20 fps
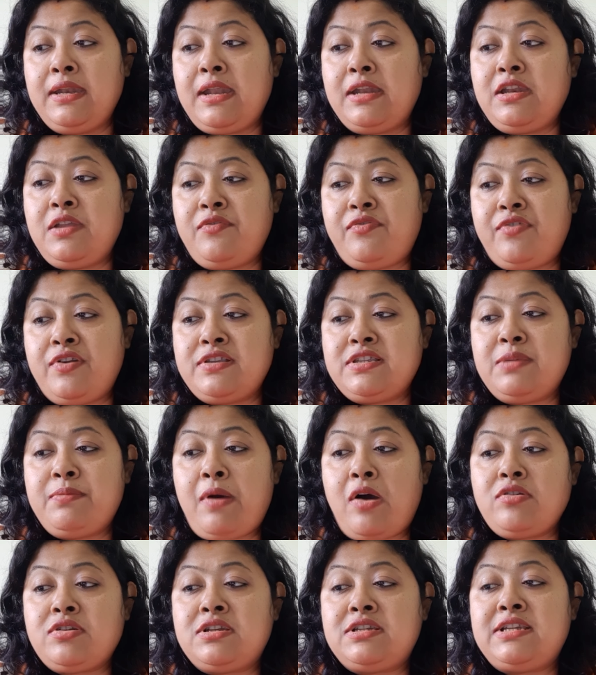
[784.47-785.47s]
the difference
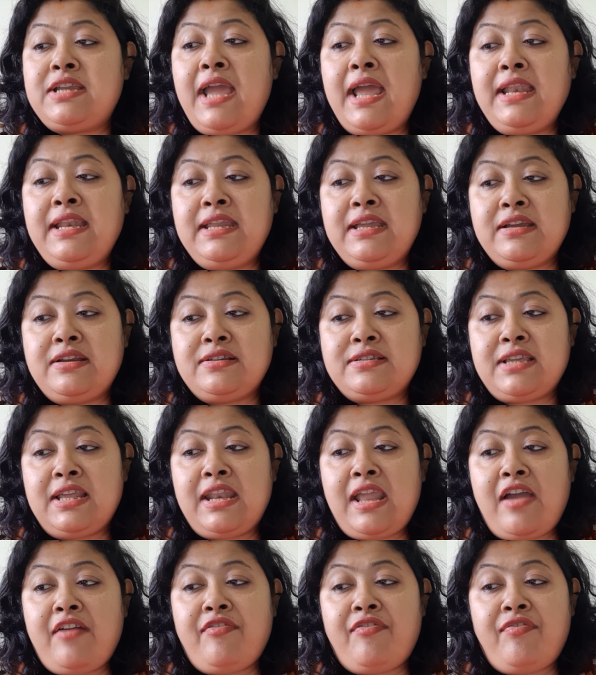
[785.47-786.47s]
about 10 years,
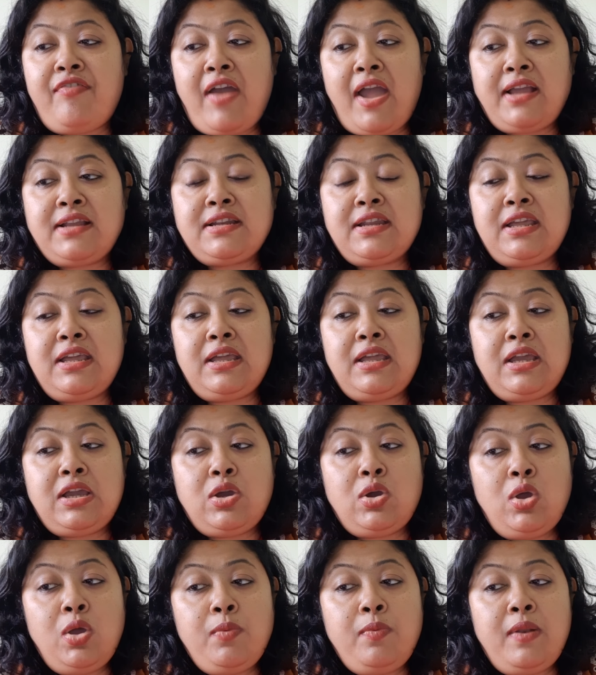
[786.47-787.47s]
and effect
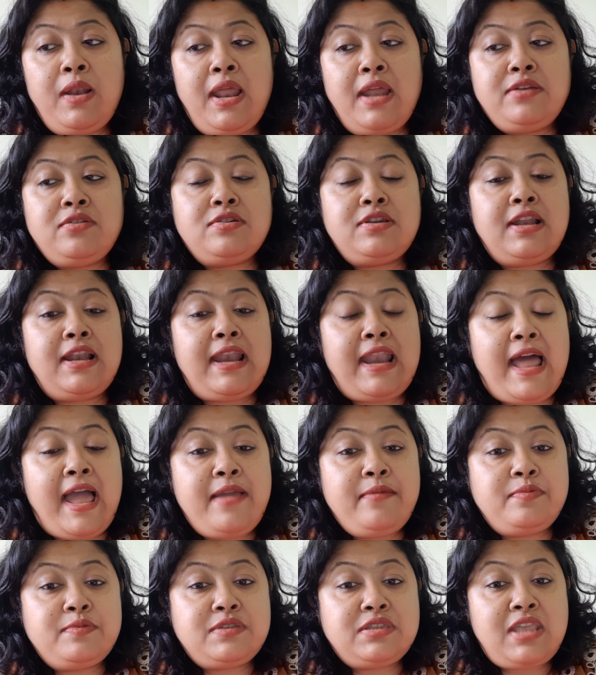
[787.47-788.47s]
equivalent to the
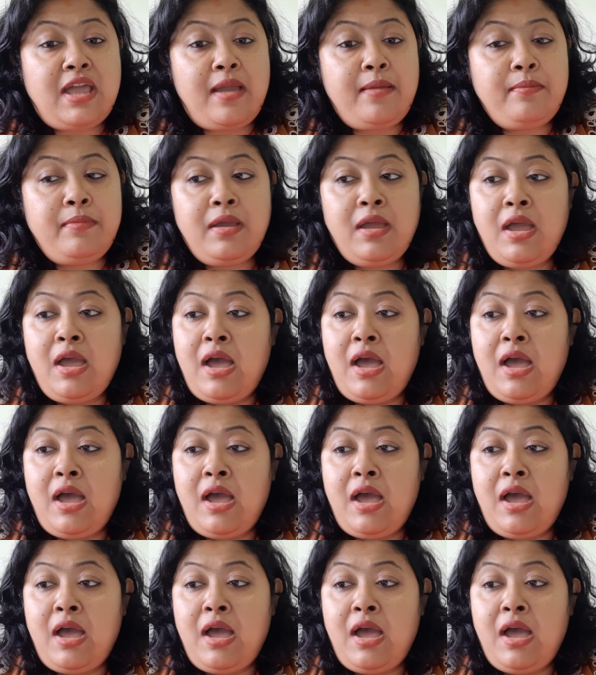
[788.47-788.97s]
lifetime